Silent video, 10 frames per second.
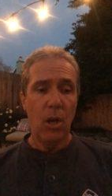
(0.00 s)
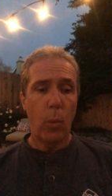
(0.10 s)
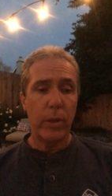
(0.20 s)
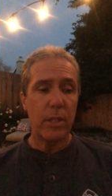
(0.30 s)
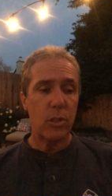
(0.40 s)

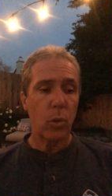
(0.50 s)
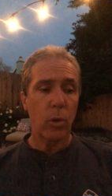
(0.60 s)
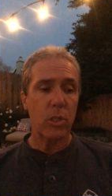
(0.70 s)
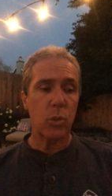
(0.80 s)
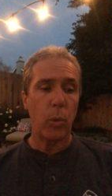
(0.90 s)
when the
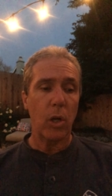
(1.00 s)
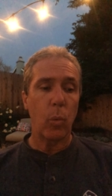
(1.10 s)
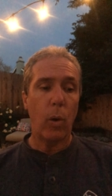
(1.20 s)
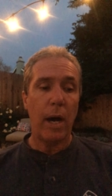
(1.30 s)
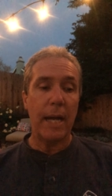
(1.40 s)
door
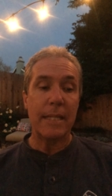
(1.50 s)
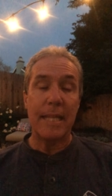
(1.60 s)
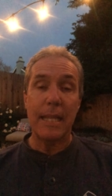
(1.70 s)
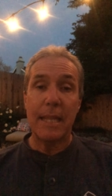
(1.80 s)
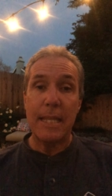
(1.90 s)
swung wide,
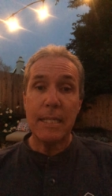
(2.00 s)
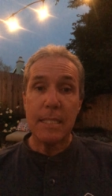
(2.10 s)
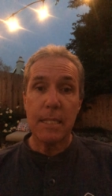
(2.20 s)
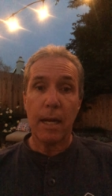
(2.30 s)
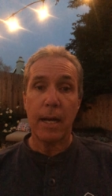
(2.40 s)
that
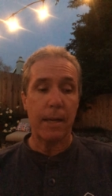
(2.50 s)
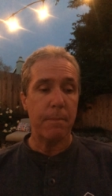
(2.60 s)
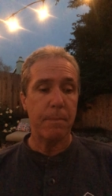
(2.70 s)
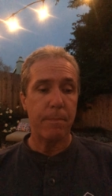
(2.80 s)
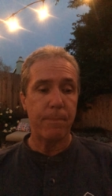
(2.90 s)
this time,